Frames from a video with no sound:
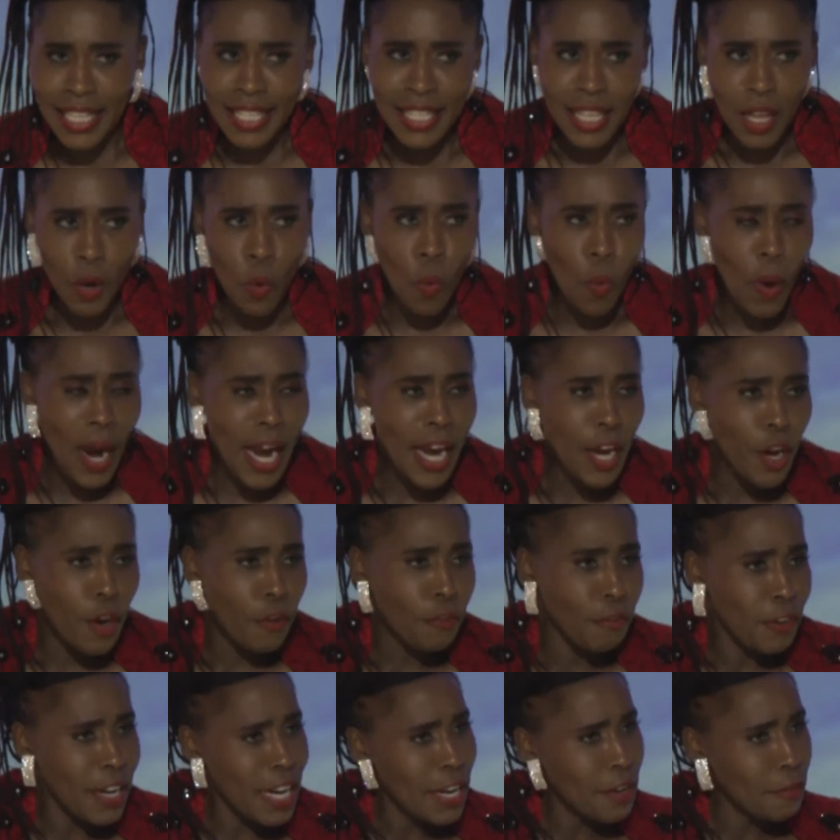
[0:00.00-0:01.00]
It's the way
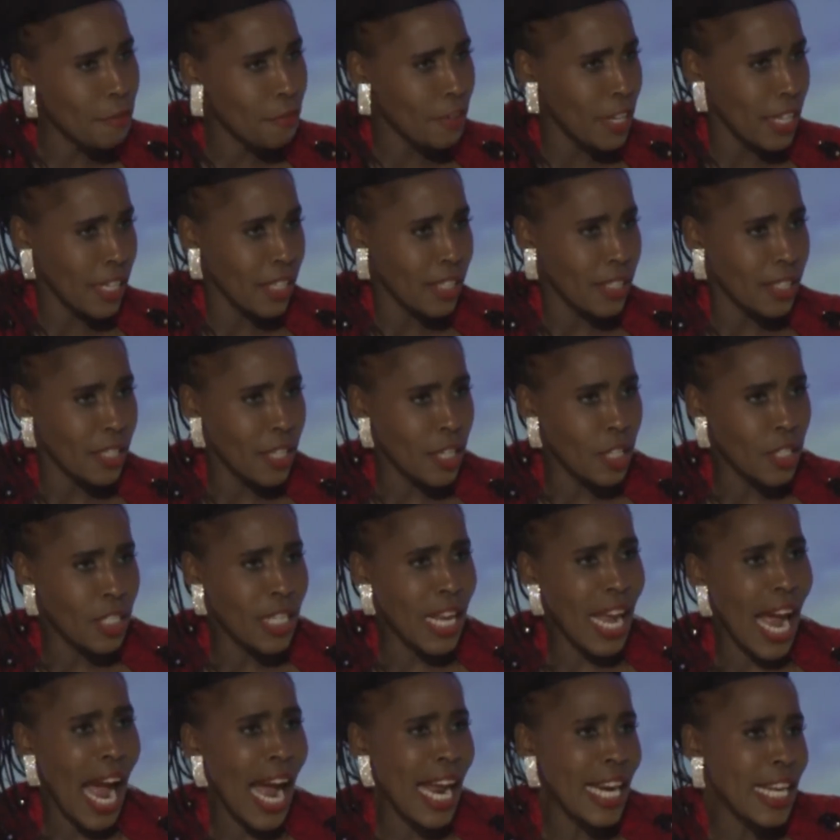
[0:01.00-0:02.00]
of living.
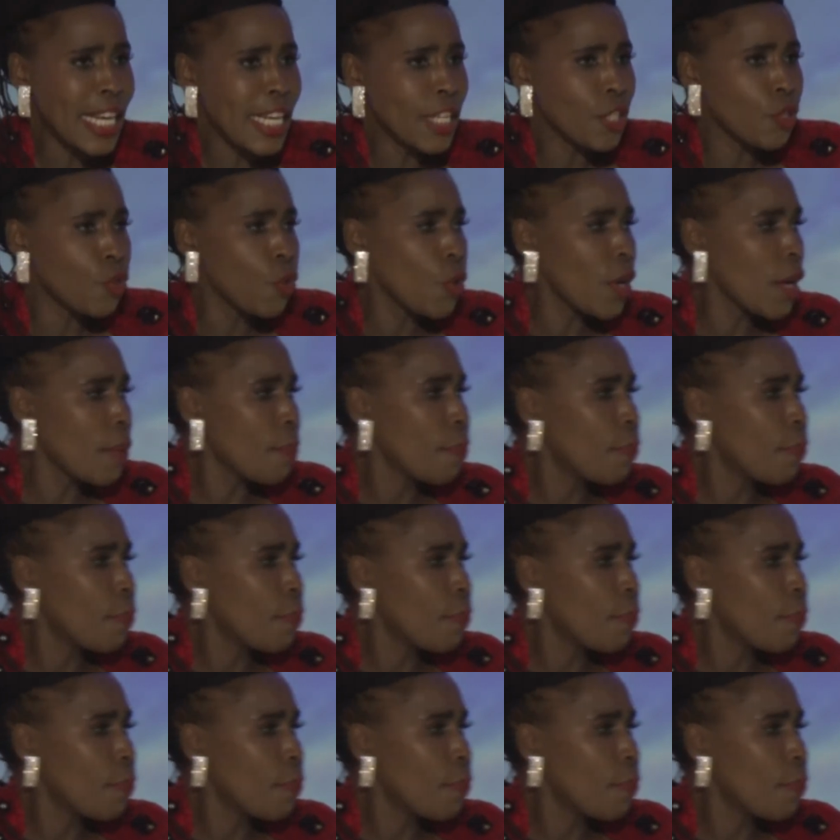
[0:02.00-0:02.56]
Say, I need to